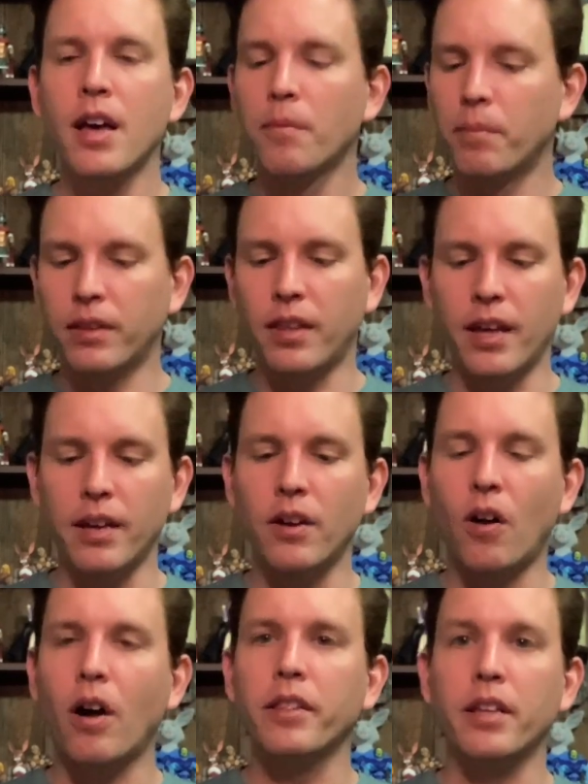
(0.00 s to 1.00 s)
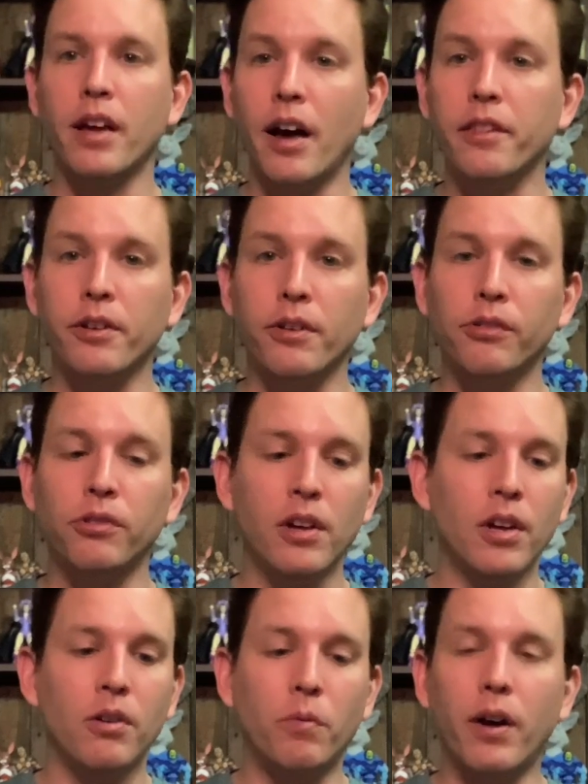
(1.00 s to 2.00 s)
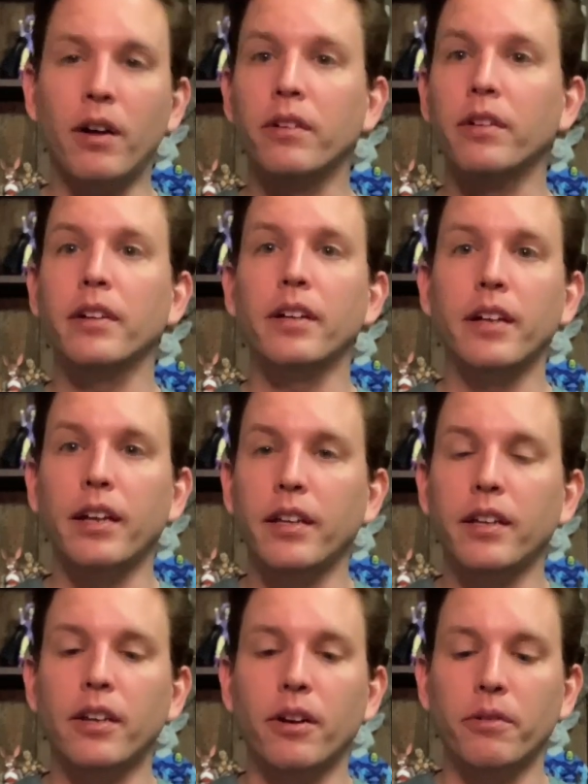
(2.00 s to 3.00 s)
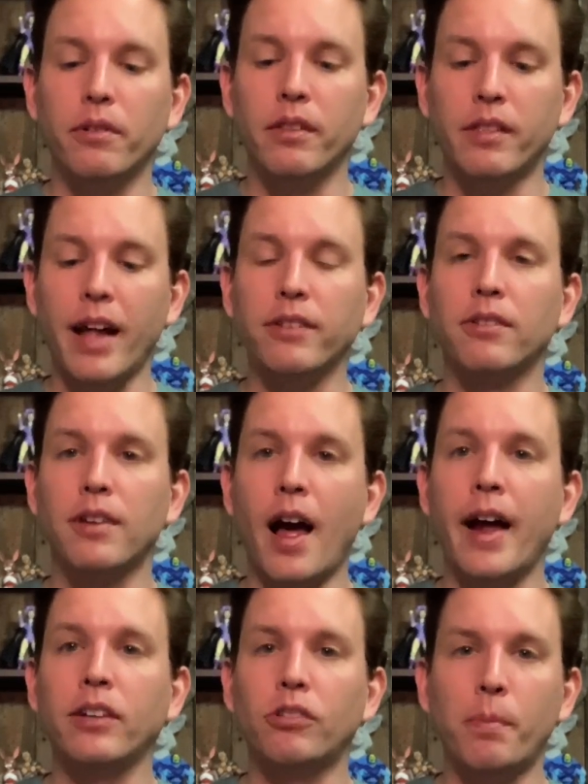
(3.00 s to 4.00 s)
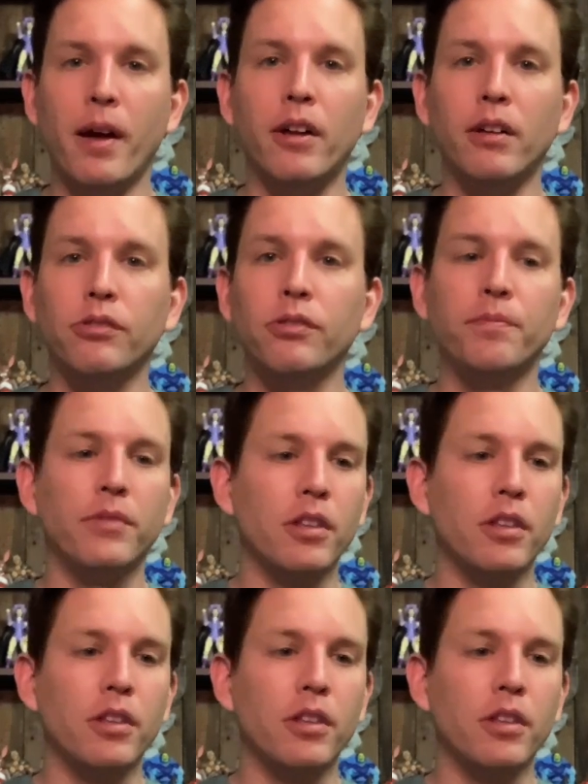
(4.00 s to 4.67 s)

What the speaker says: But then on the others, well, that's 9 spells.